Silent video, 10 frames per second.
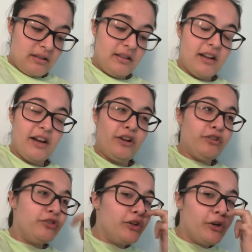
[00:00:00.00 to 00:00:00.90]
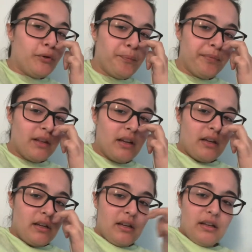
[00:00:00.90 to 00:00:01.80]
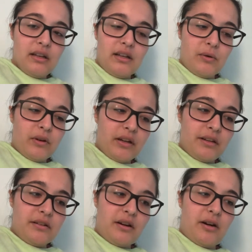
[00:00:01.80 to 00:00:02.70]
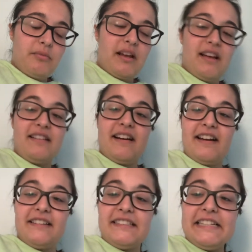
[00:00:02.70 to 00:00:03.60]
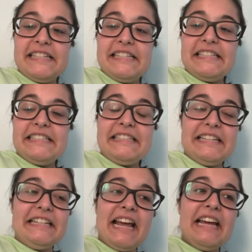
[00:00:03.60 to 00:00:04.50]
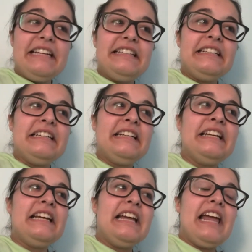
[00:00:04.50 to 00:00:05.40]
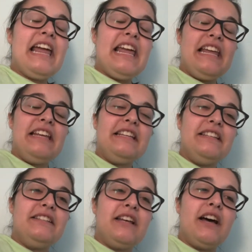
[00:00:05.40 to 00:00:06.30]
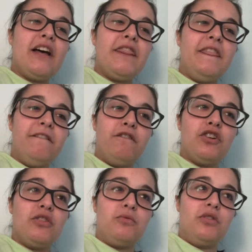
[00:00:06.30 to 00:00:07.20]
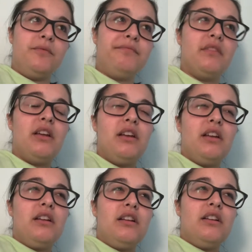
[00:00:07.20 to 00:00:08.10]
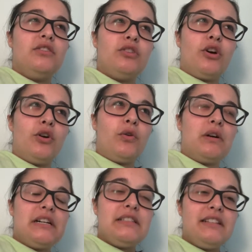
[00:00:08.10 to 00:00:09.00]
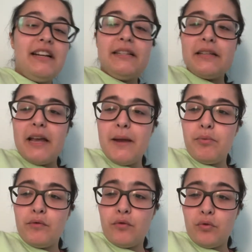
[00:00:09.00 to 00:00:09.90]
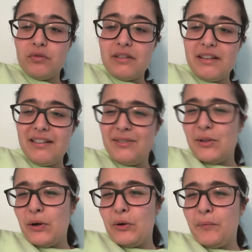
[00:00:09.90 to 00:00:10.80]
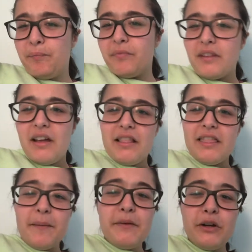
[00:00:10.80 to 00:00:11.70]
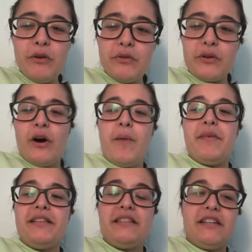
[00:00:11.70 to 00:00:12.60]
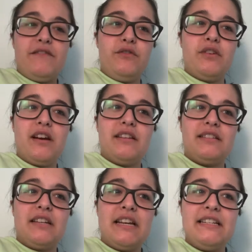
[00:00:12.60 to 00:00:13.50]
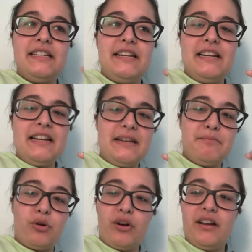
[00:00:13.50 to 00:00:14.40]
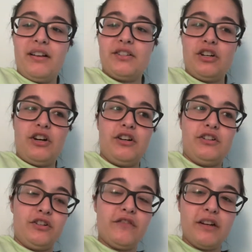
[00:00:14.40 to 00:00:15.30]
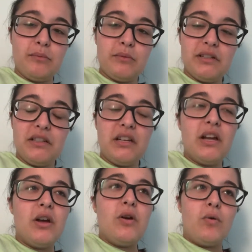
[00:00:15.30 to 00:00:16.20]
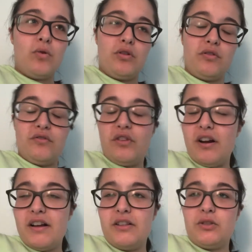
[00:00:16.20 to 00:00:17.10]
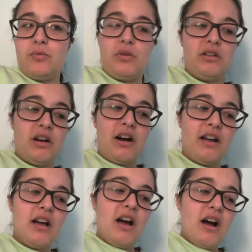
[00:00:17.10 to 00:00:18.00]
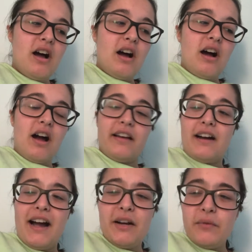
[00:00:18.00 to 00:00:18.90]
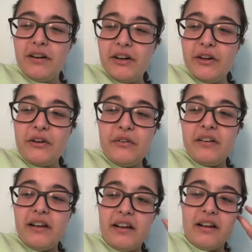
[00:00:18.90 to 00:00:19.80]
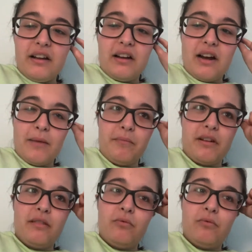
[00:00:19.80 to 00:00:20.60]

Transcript: yeah, so anyway, yeah, and guys, today is the first, well, so today's April Fool's Day, so let me know in the comments if you guys did any pranks on your family or your friends or whatnot. I kind of want to know, and I'm